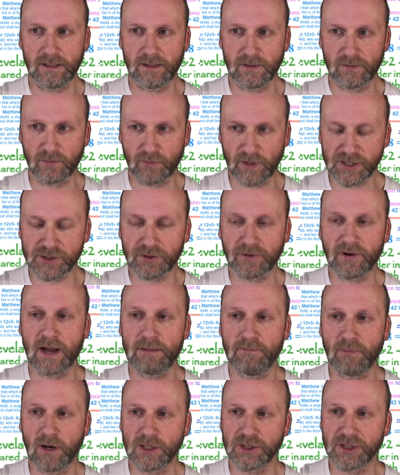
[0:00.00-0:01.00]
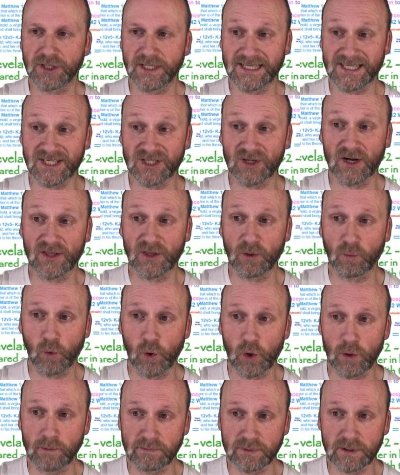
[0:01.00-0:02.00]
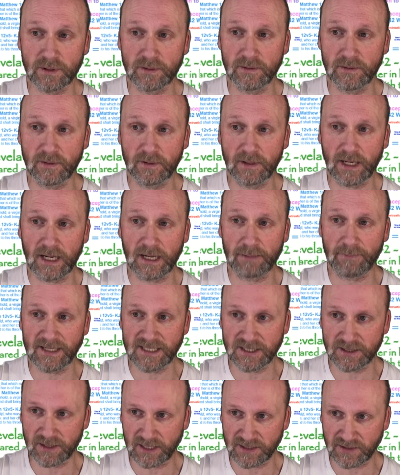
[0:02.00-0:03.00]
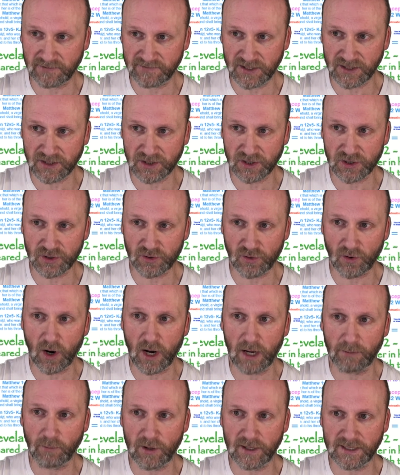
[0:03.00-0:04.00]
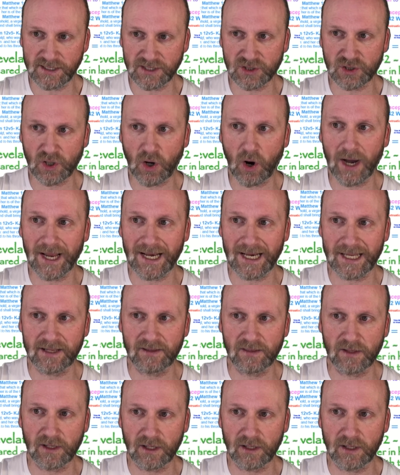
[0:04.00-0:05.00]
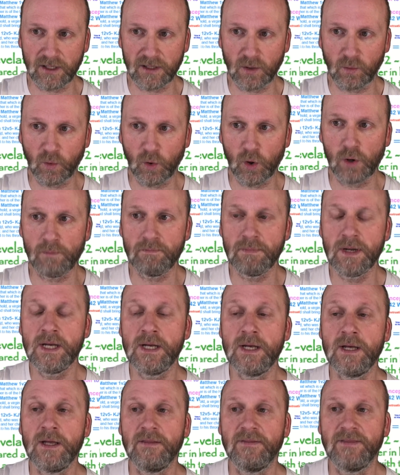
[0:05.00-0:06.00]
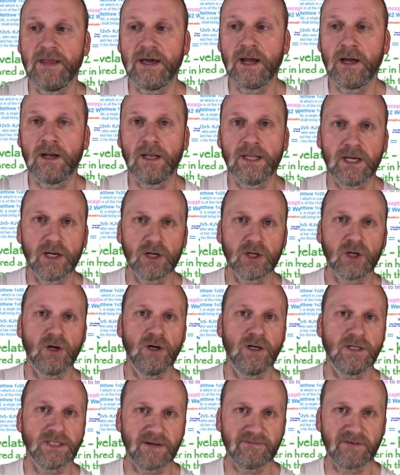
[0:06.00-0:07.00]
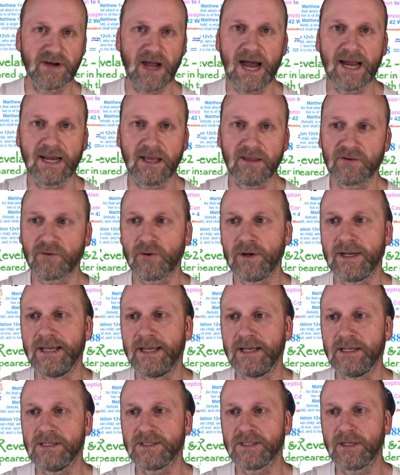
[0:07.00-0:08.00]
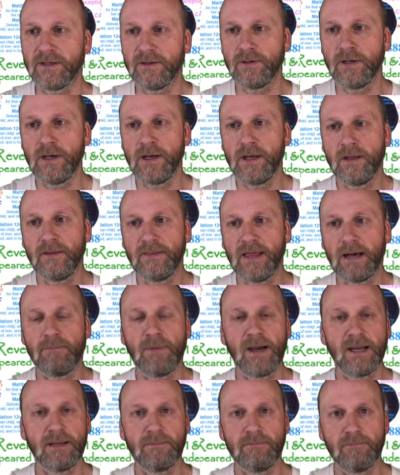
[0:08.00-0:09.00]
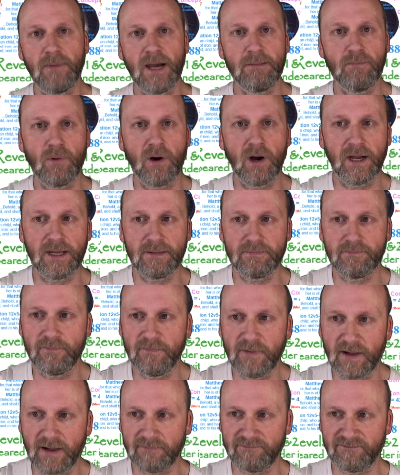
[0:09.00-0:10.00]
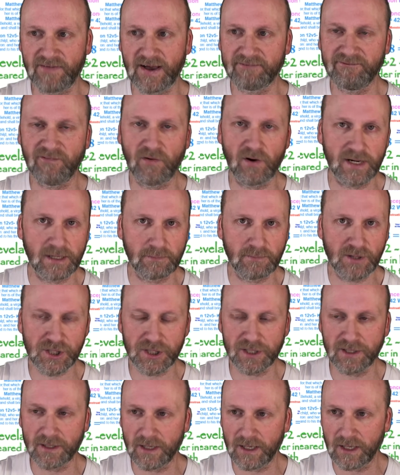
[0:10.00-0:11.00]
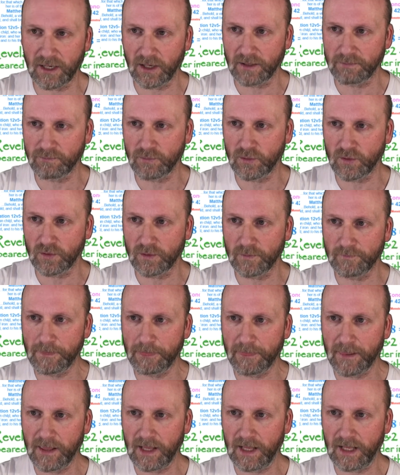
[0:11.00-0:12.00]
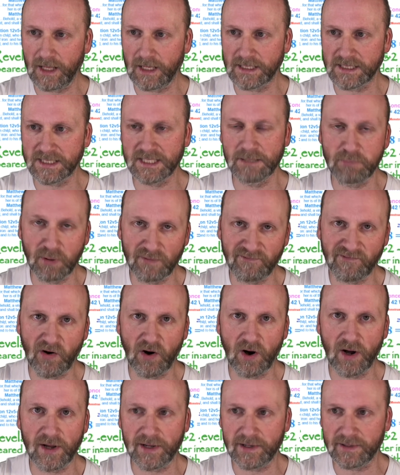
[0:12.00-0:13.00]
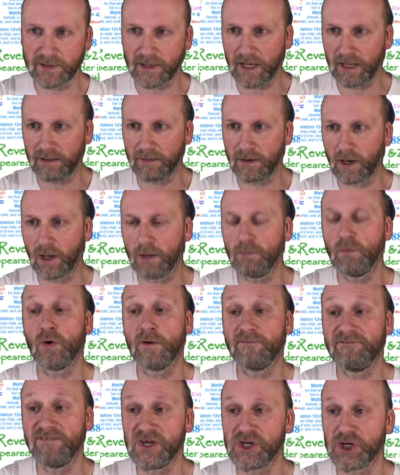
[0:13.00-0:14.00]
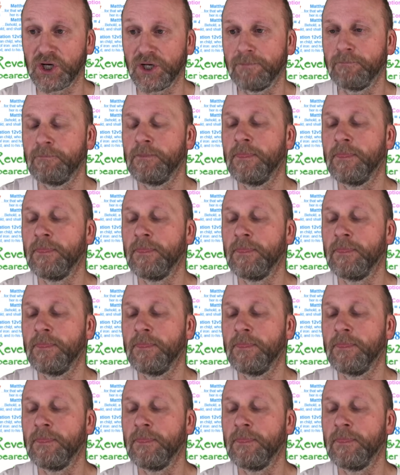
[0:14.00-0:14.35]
The retrograde motion inside the womb, as I've just described, where it's tightly in the womb, that only occurs every 83 years. So that made my fact-finding mission a lot more simplified and a lot more efficient.